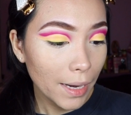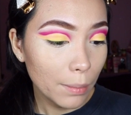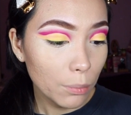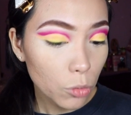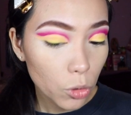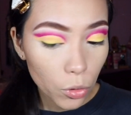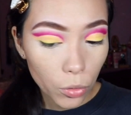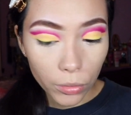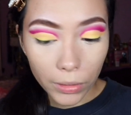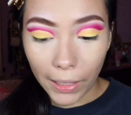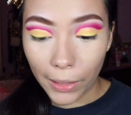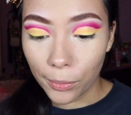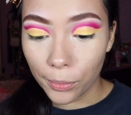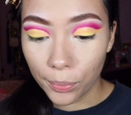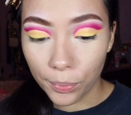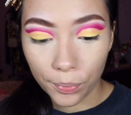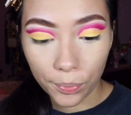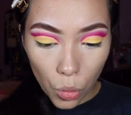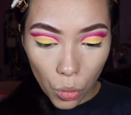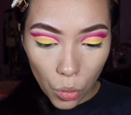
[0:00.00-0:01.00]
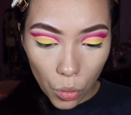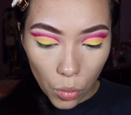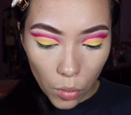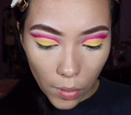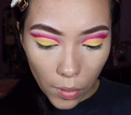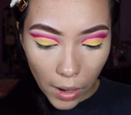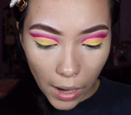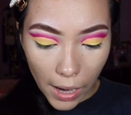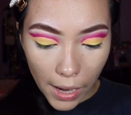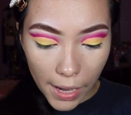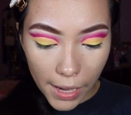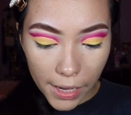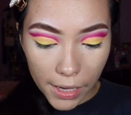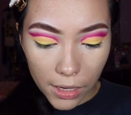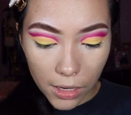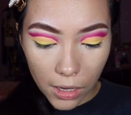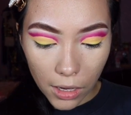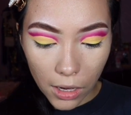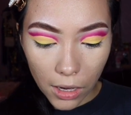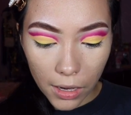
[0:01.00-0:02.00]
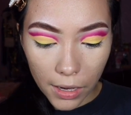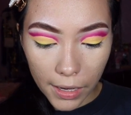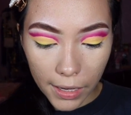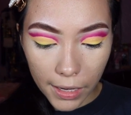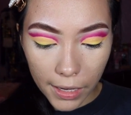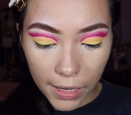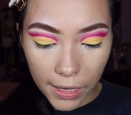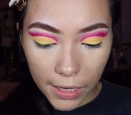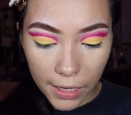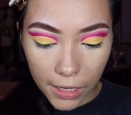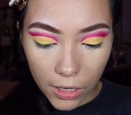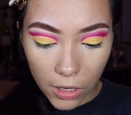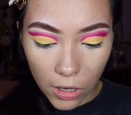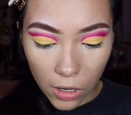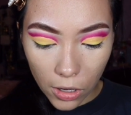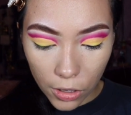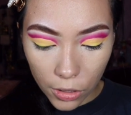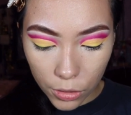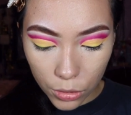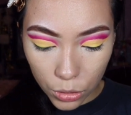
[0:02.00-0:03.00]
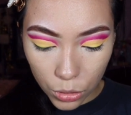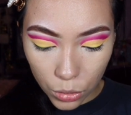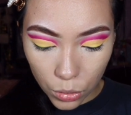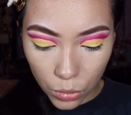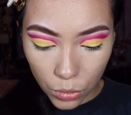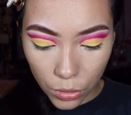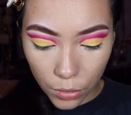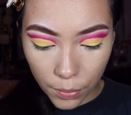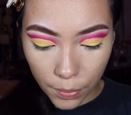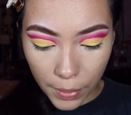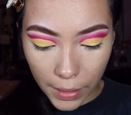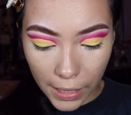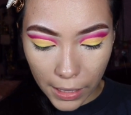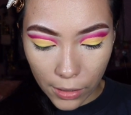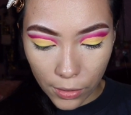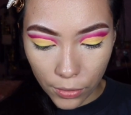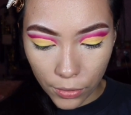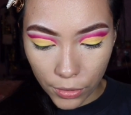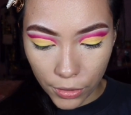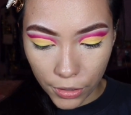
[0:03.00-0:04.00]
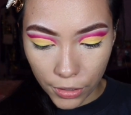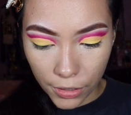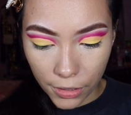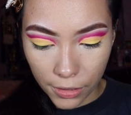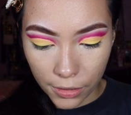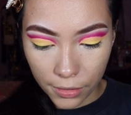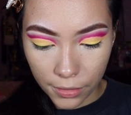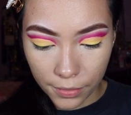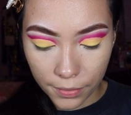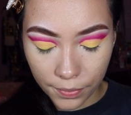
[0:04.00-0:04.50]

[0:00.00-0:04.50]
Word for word: I'm cool now. Oh, I got a contour powder.